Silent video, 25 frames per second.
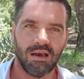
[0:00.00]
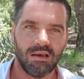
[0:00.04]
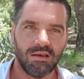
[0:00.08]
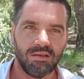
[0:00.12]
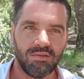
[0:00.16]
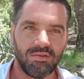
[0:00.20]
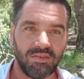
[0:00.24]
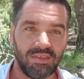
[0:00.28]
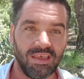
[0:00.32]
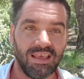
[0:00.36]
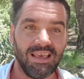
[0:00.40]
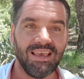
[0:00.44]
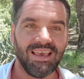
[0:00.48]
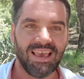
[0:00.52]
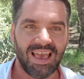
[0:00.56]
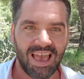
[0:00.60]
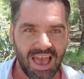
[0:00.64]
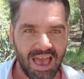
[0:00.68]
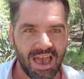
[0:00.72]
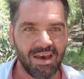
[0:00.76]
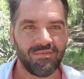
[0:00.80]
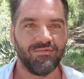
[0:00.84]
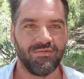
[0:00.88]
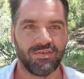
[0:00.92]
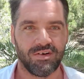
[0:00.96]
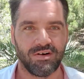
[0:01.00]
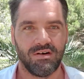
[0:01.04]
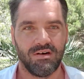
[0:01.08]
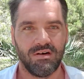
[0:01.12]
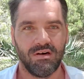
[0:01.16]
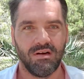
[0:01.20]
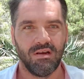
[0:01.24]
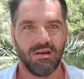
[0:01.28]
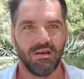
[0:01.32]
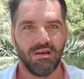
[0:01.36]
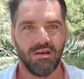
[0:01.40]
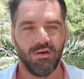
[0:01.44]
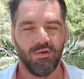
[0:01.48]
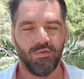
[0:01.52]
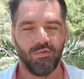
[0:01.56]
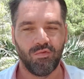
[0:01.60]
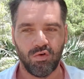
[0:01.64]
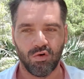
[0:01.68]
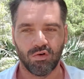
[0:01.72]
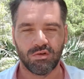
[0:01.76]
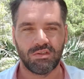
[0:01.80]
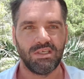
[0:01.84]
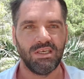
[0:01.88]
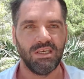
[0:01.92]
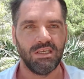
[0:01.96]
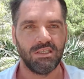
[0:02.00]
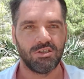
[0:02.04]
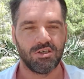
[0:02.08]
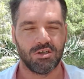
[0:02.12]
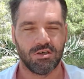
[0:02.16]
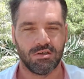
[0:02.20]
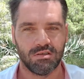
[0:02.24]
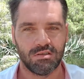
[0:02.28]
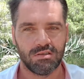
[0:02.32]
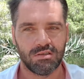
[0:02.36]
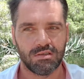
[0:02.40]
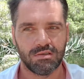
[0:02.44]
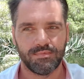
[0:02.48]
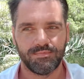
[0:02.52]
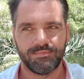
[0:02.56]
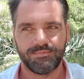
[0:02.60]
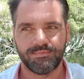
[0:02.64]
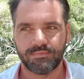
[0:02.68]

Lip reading: thing ever, for teachers.